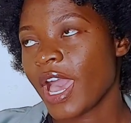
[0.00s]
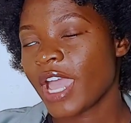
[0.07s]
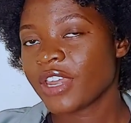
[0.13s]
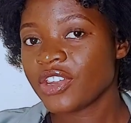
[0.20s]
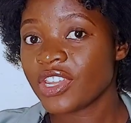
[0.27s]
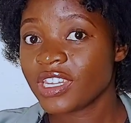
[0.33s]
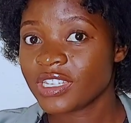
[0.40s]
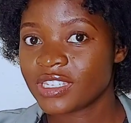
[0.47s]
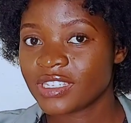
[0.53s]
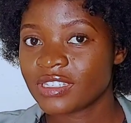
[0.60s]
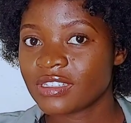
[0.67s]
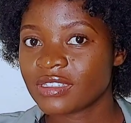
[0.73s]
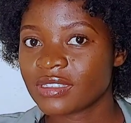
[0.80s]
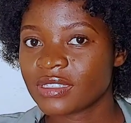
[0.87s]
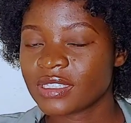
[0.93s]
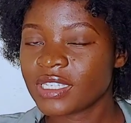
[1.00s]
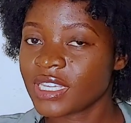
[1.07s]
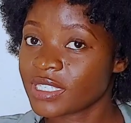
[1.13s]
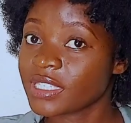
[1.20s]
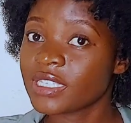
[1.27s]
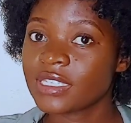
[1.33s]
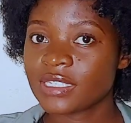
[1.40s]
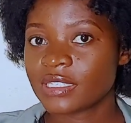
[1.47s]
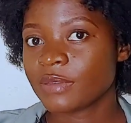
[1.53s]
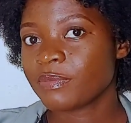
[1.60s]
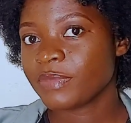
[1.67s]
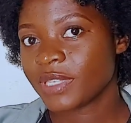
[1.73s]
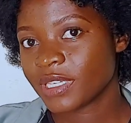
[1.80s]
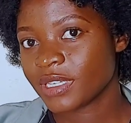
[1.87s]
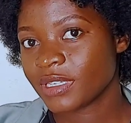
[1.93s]
I know it is, yes, it is a
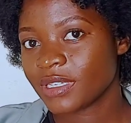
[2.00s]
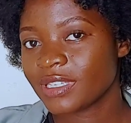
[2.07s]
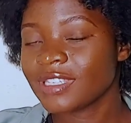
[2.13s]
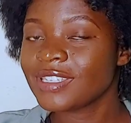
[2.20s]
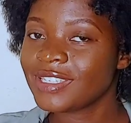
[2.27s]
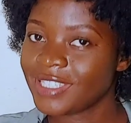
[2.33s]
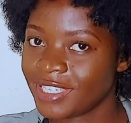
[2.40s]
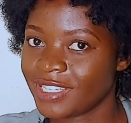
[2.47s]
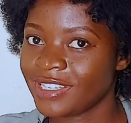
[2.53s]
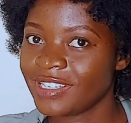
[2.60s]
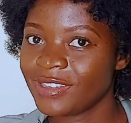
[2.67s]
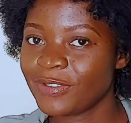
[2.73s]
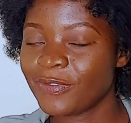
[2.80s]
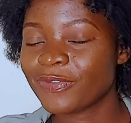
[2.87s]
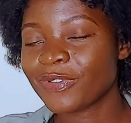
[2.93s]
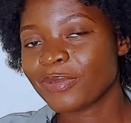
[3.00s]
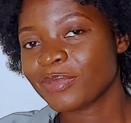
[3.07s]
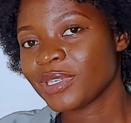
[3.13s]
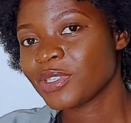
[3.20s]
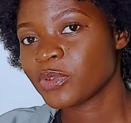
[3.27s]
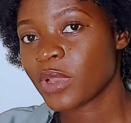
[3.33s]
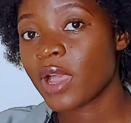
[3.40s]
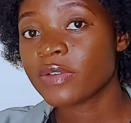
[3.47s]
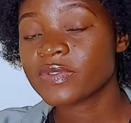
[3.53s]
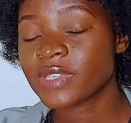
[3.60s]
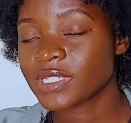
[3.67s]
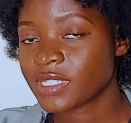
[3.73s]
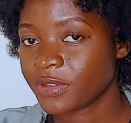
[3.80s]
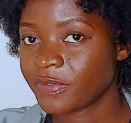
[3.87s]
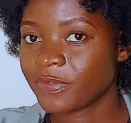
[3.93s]
big deal for me to have
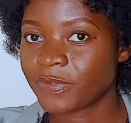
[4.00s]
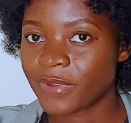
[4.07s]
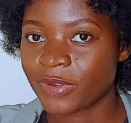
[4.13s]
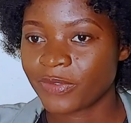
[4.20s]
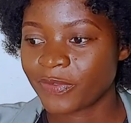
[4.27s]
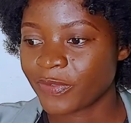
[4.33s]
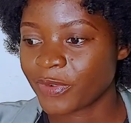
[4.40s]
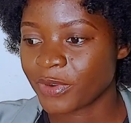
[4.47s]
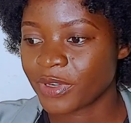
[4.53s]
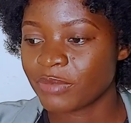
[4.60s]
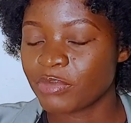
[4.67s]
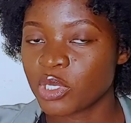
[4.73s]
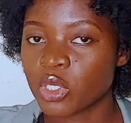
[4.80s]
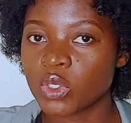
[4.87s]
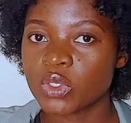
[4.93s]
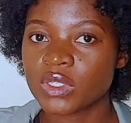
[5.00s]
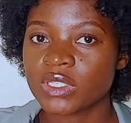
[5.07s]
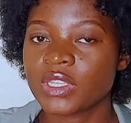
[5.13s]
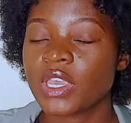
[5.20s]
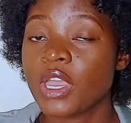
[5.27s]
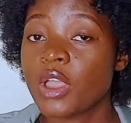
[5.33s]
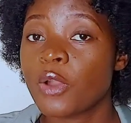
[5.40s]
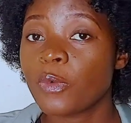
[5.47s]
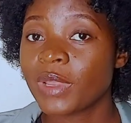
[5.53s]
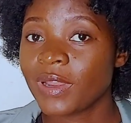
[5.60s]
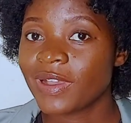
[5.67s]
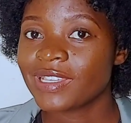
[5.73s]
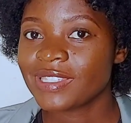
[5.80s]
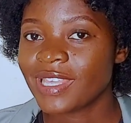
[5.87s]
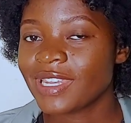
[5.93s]
such a phone, because when
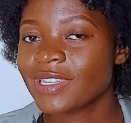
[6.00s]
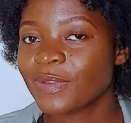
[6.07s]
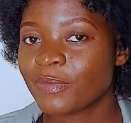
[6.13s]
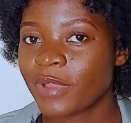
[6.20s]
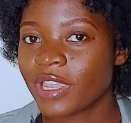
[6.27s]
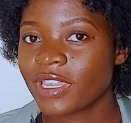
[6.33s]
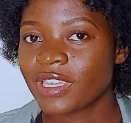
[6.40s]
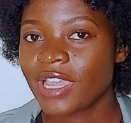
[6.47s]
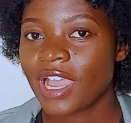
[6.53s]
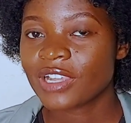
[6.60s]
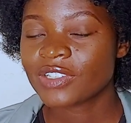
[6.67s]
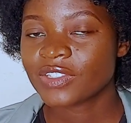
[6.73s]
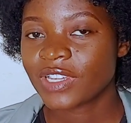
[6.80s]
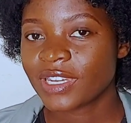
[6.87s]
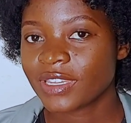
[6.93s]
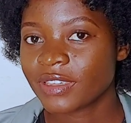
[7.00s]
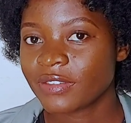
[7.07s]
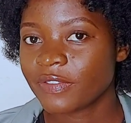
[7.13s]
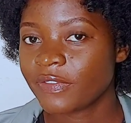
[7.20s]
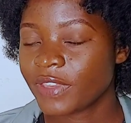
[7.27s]
I was starting my actually